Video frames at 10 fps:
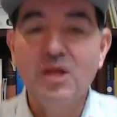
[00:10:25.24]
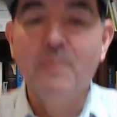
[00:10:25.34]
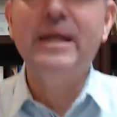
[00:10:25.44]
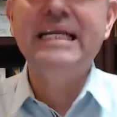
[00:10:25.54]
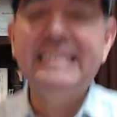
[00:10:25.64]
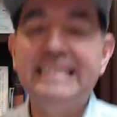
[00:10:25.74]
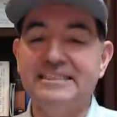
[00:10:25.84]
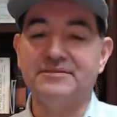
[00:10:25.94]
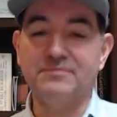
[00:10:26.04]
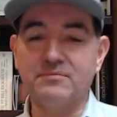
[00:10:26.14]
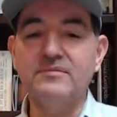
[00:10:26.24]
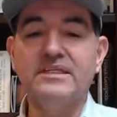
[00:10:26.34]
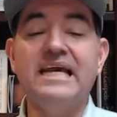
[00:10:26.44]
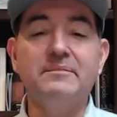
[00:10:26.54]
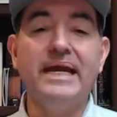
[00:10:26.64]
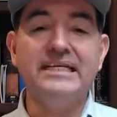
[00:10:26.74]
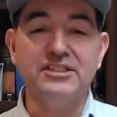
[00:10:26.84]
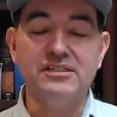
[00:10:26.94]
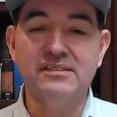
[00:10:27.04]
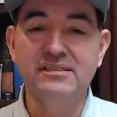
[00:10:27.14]
But he didn't. He had
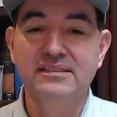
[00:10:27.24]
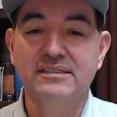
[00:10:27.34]
patience.